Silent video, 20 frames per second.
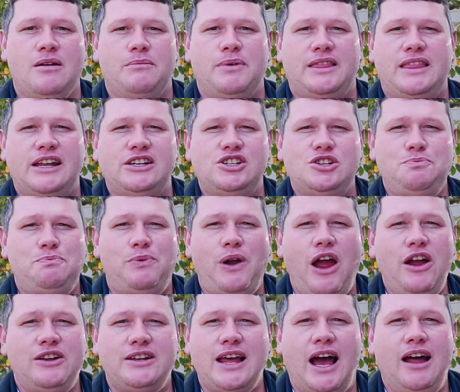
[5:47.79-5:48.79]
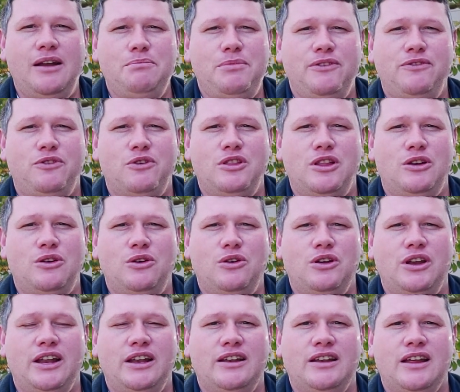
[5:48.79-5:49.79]
but they just broke down before the
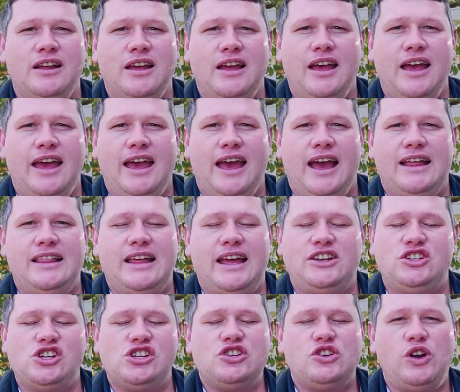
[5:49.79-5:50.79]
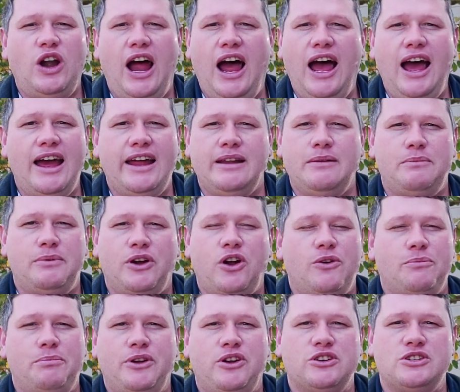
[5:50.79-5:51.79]
Lord and they just cried
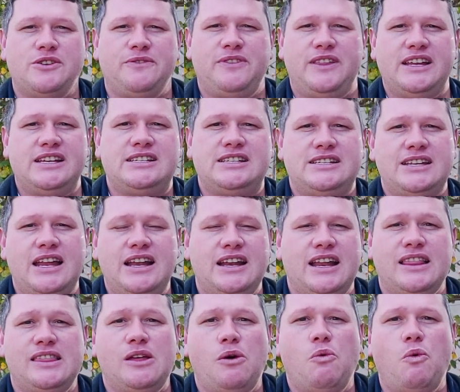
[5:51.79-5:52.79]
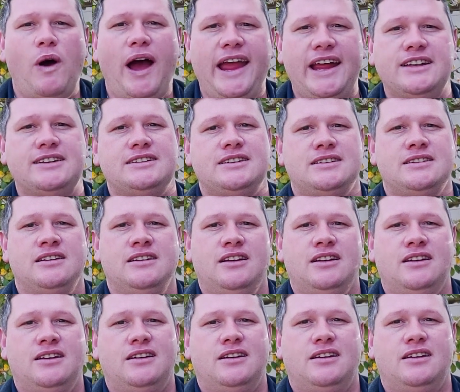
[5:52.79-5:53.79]
because of their sin and the weight
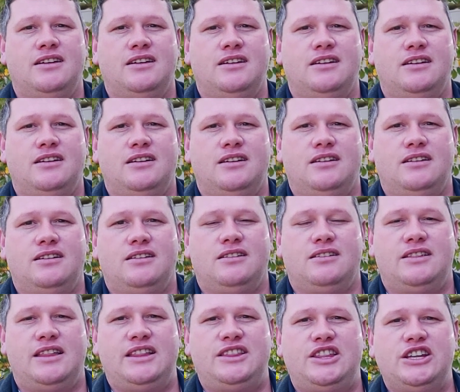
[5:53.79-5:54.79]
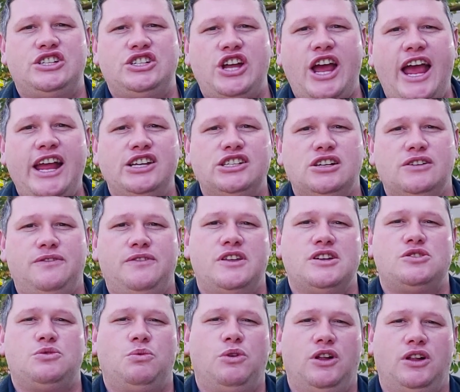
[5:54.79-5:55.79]
that the change of
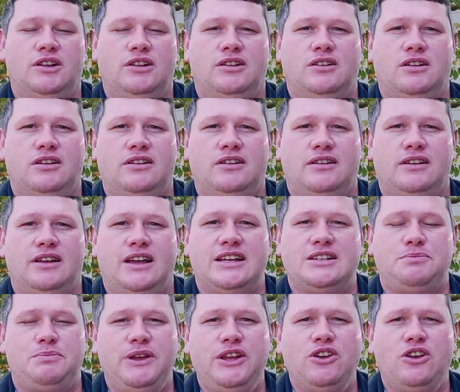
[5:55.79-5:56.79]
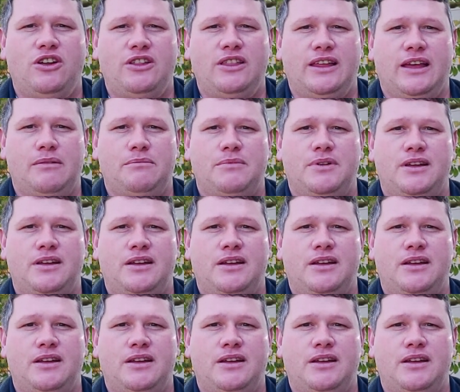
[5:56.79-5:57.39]
this world has been on them.